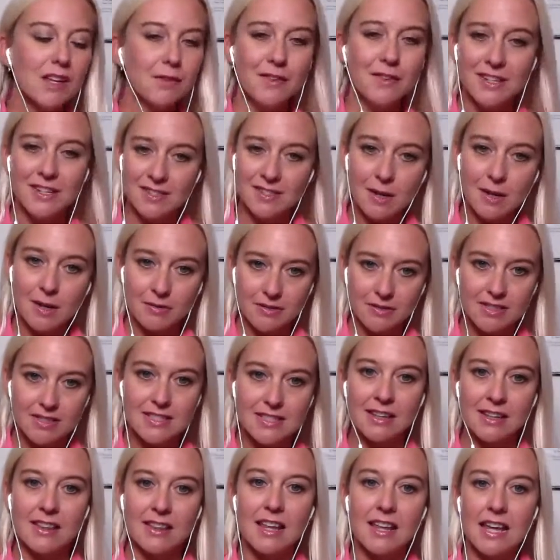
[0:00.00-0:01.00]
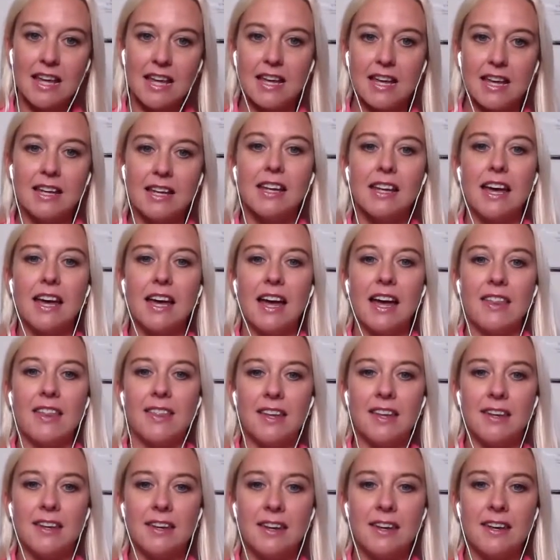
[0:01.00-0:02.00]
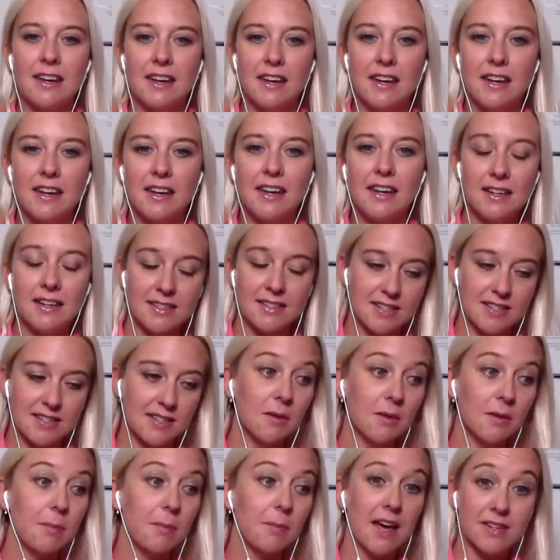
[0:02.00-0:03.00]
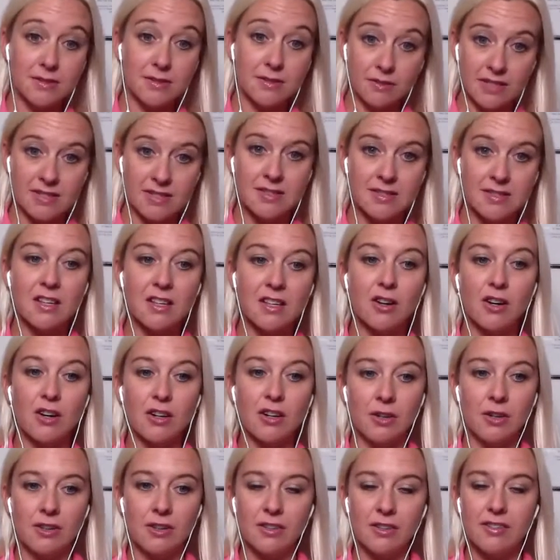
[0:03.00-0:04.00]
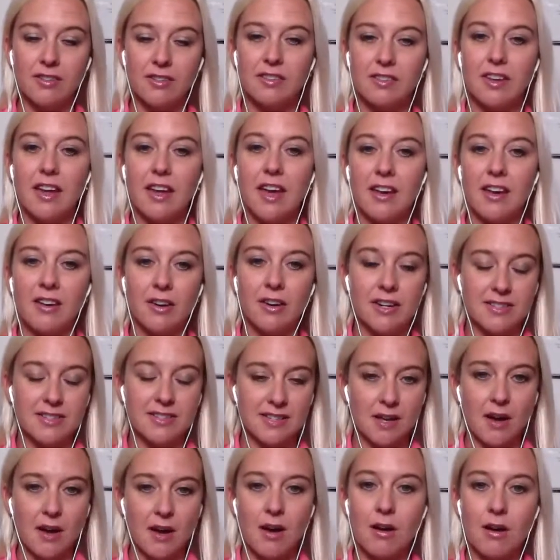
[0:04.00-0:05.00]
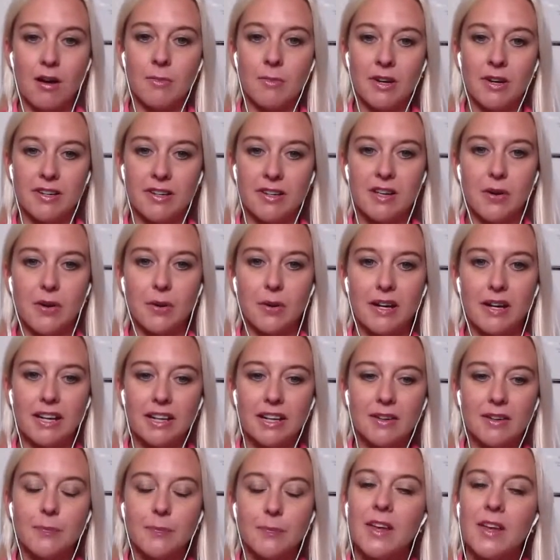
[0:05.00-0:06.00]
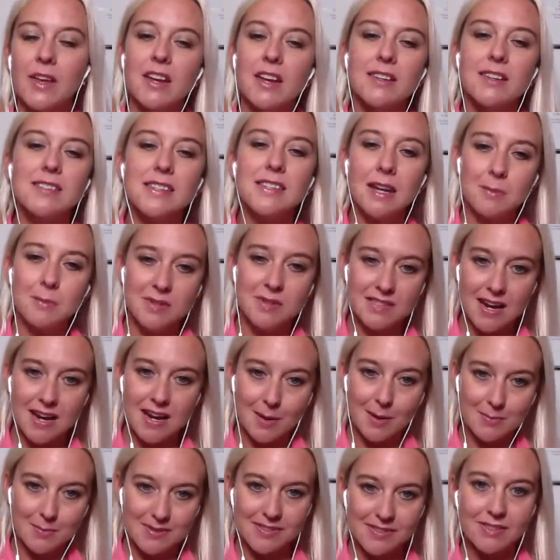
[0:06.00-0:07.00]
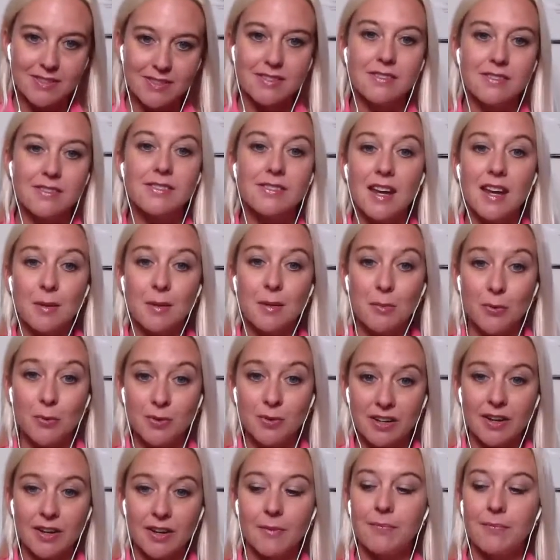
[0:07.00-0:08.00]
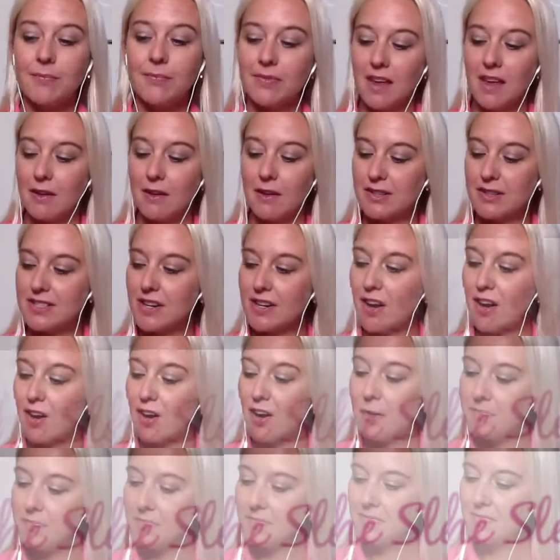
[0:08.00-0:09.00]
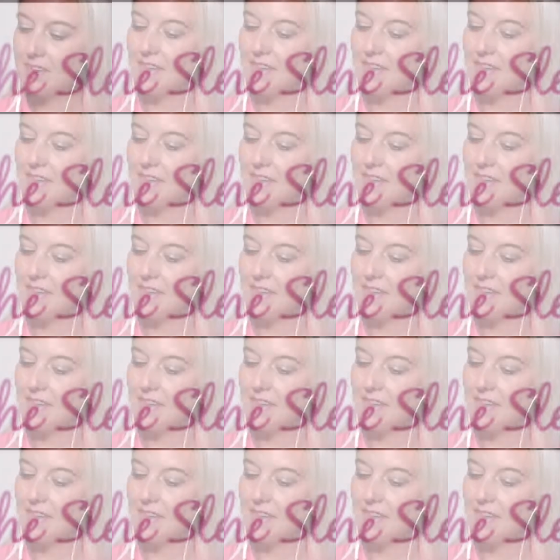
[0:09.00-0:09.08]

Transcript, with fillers: finish up the routine there, and then into the bed or into the cot, nice and calm, nice and quiet. Same steps, same order every time.